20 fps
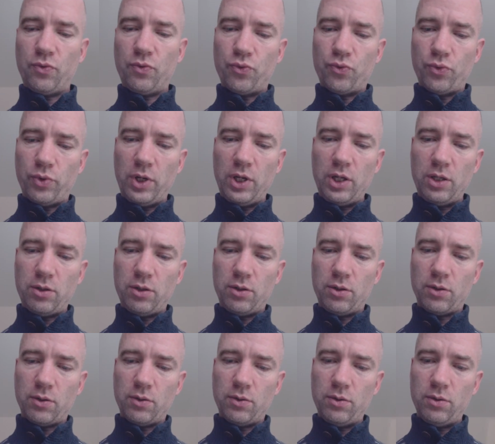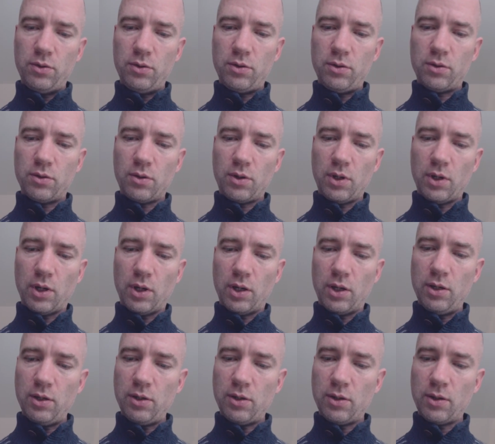free to use.
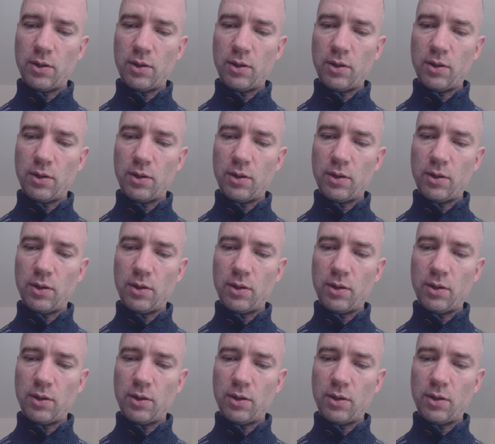Okay.